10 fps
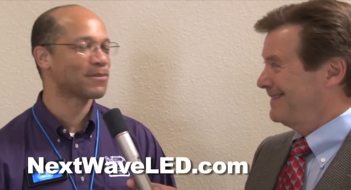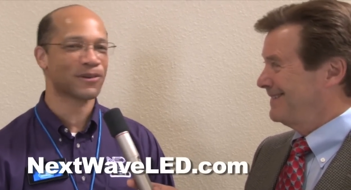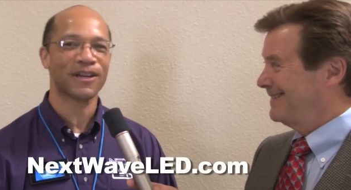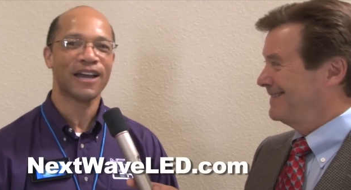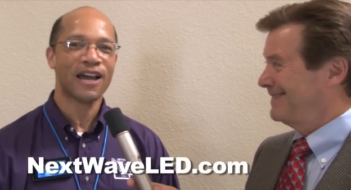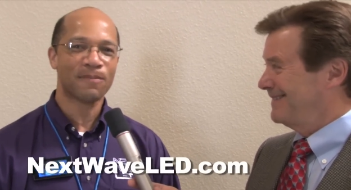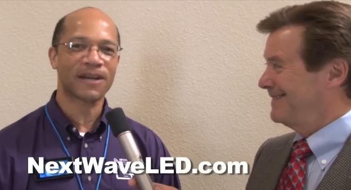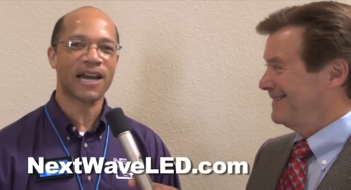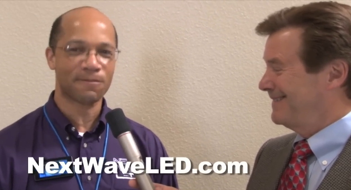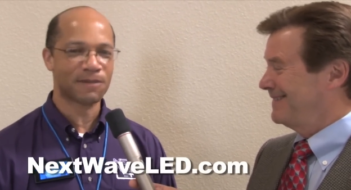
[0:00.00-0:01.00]
Speaker 1: number.
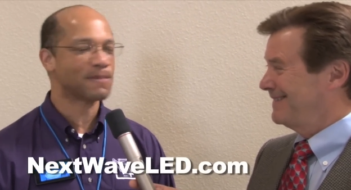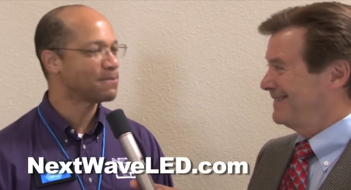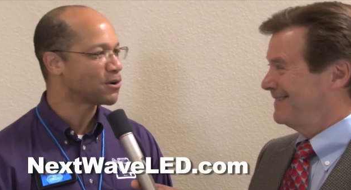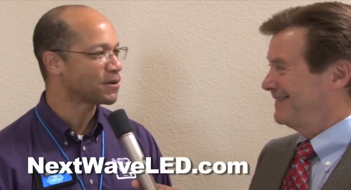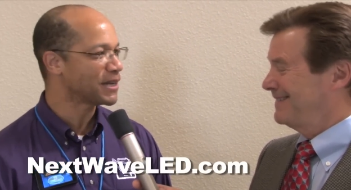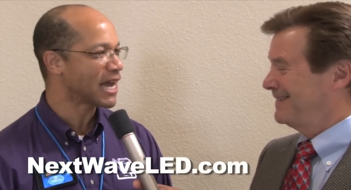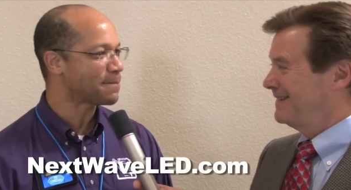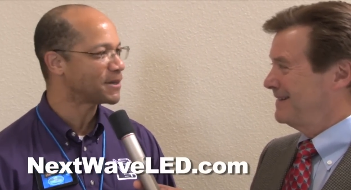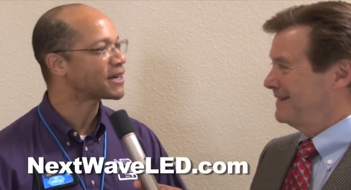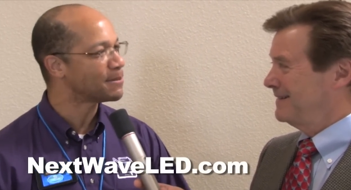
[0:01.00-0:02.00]
But I would be more than
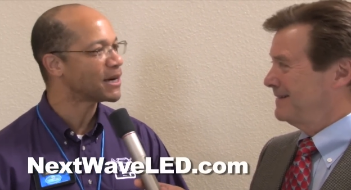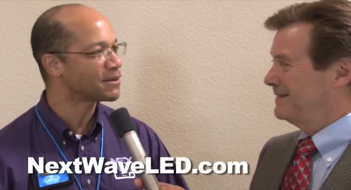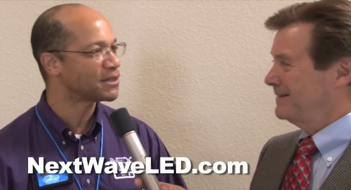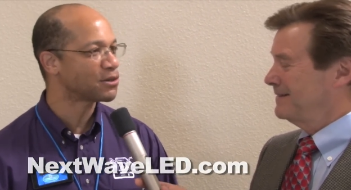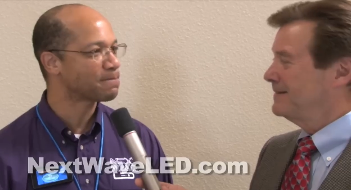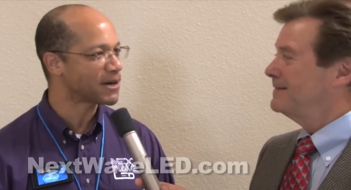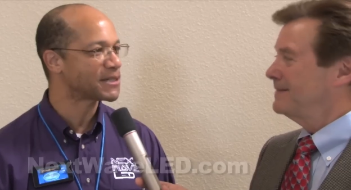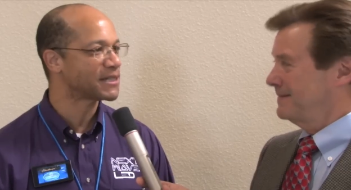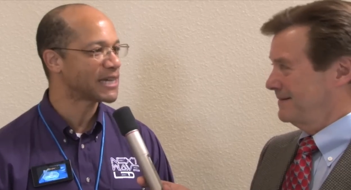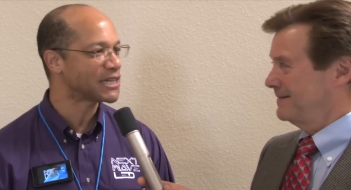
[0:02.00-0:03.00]
happy to come out and do a
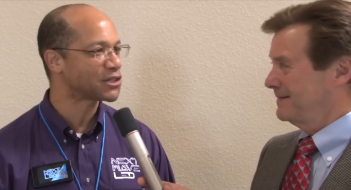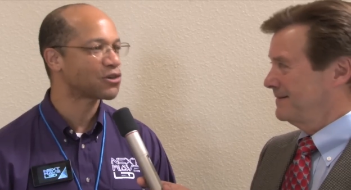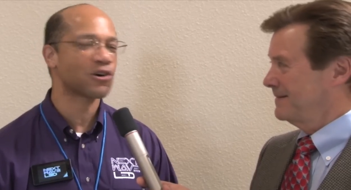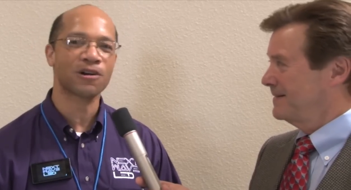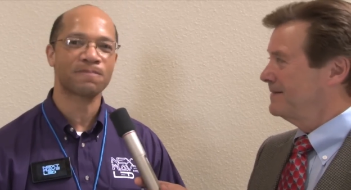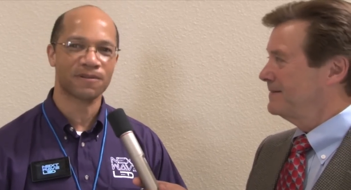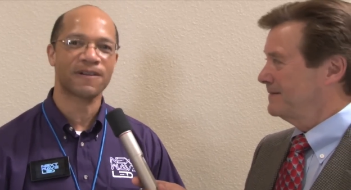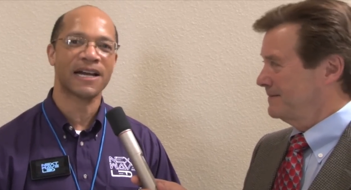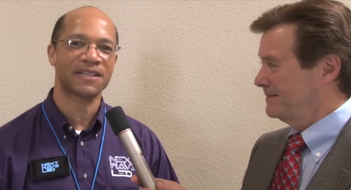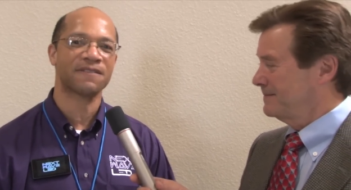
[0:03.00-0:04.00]
presentation or
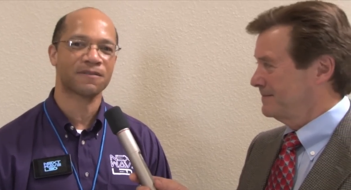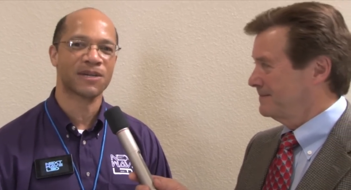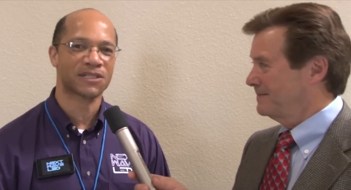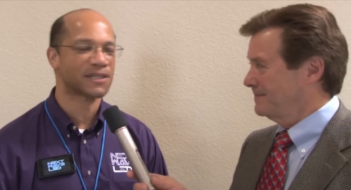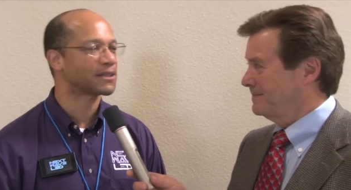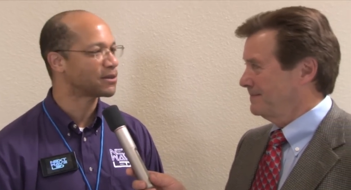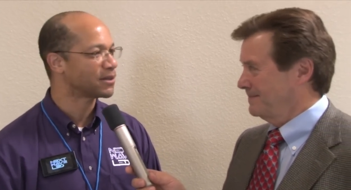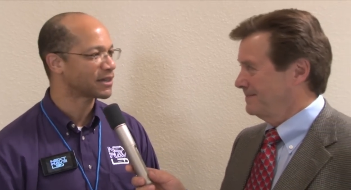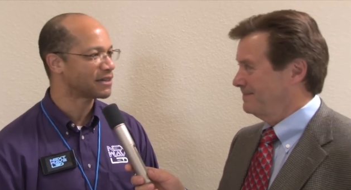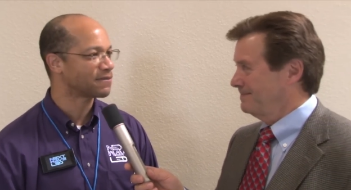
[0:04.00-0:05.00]
provide the information that they're
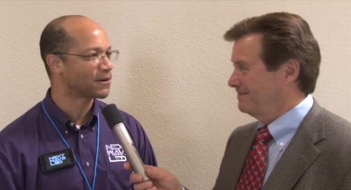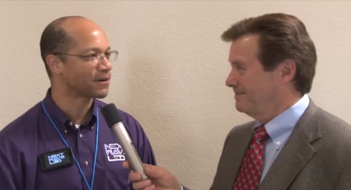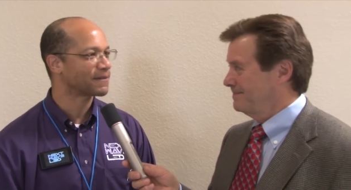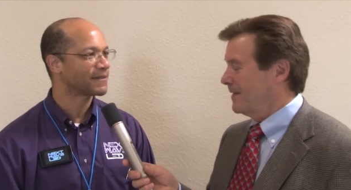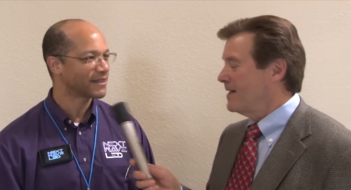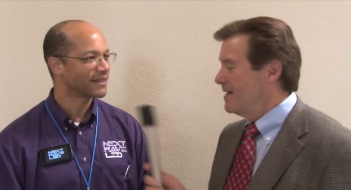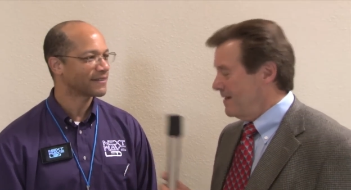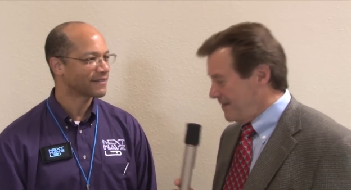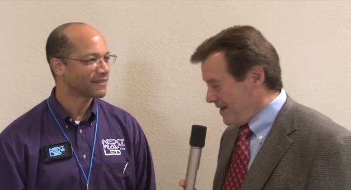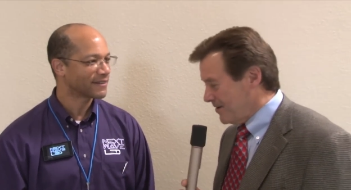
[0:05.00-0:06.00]
looking for.
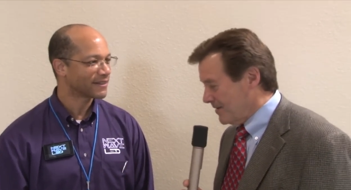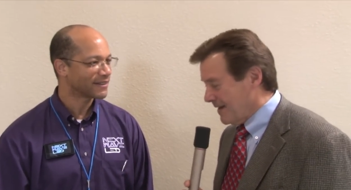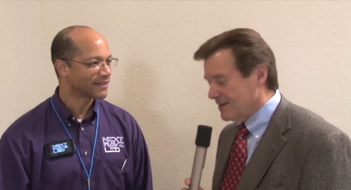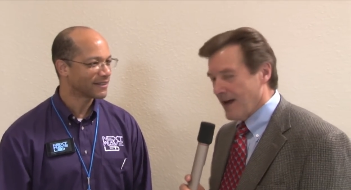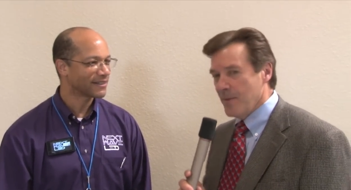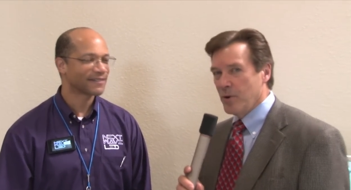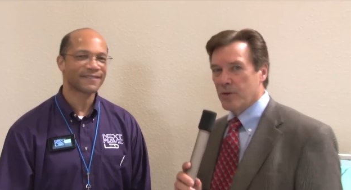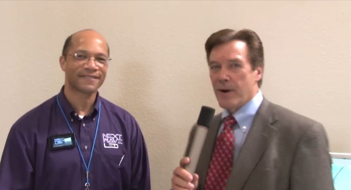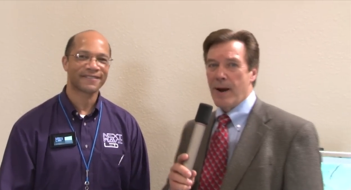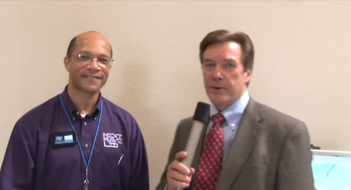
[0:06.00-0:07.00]
Speaker 2: Thank you, Lance. I'm
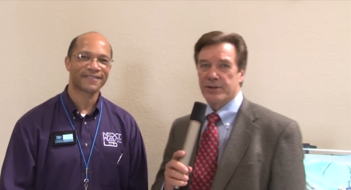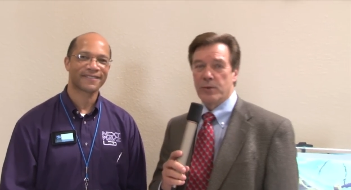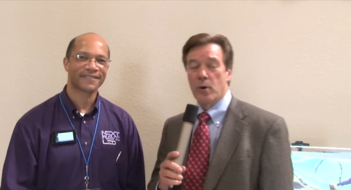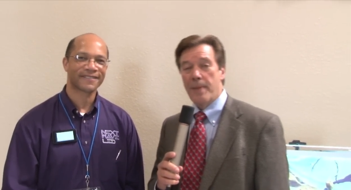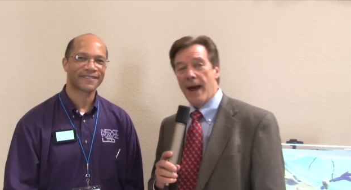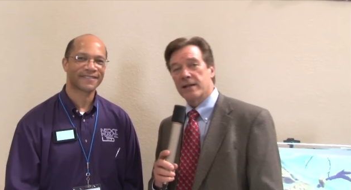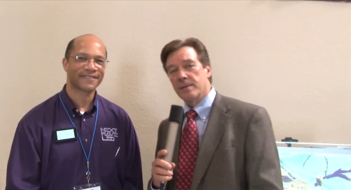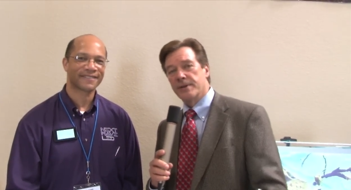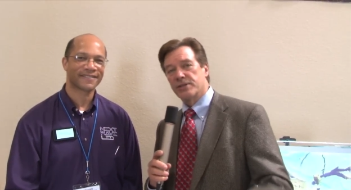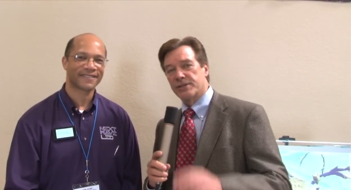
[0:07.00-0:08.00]
Will Robertson. We're back at
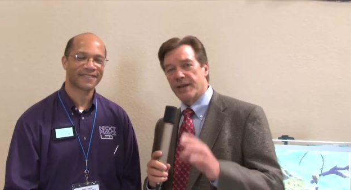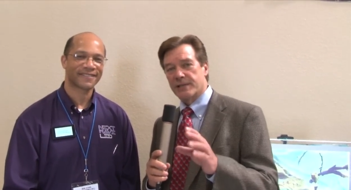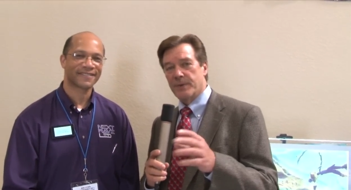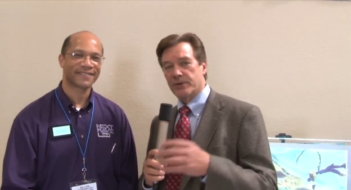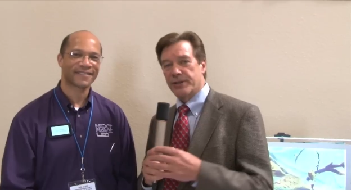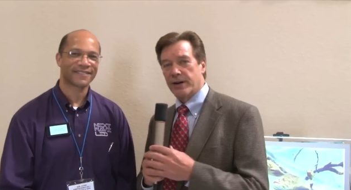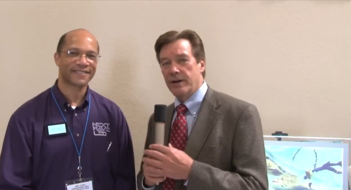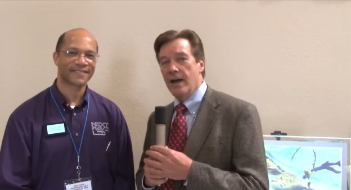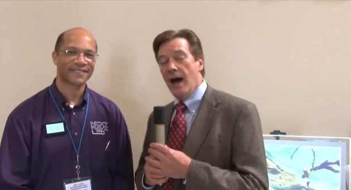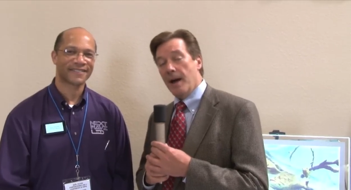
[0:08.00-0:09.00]
the Business Expo
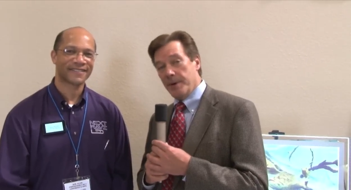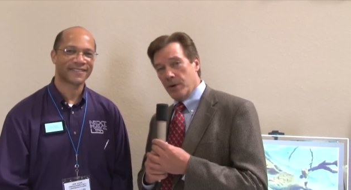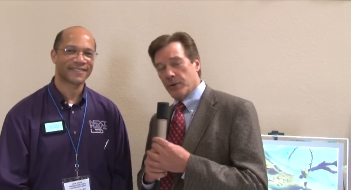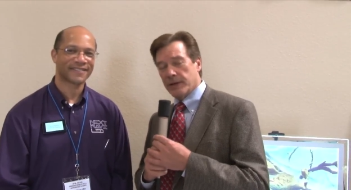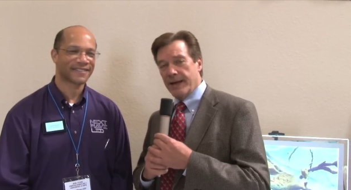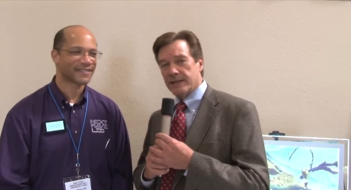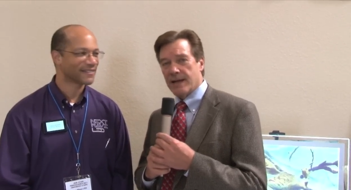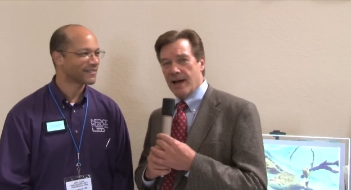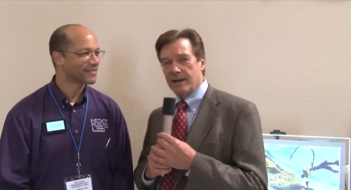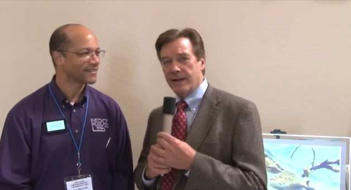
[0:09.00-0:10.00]
Center. I'm here with Lance
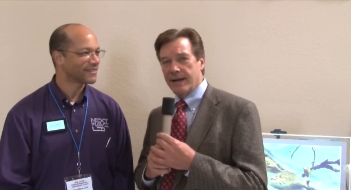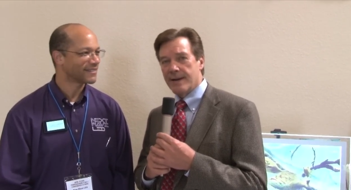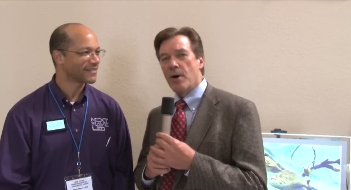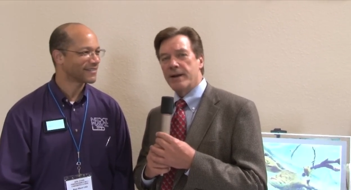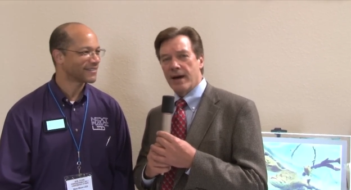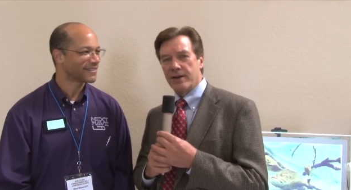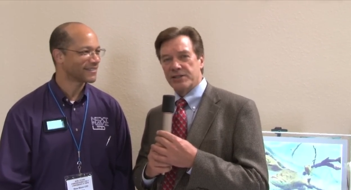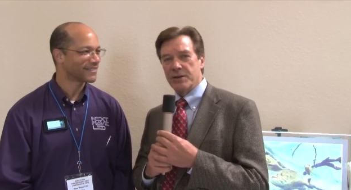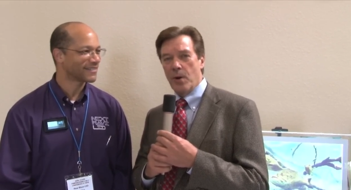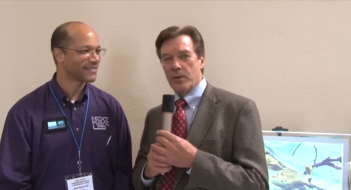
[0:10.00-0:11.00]
Holiday. Come on down
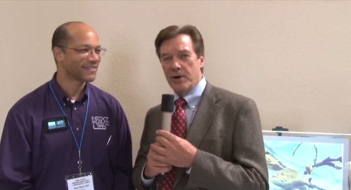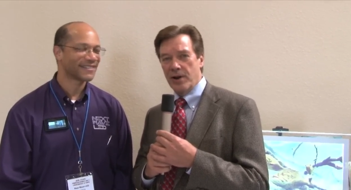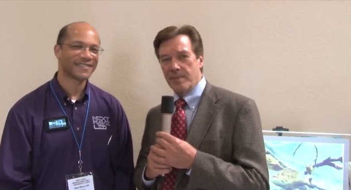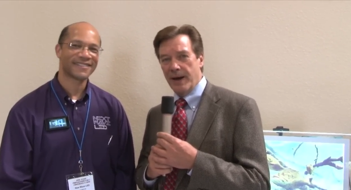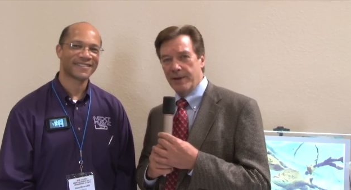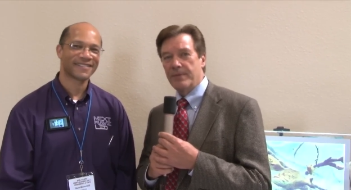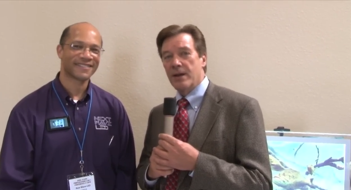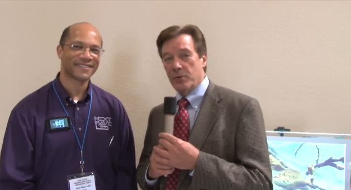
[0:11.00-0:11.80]
and see what we're all about.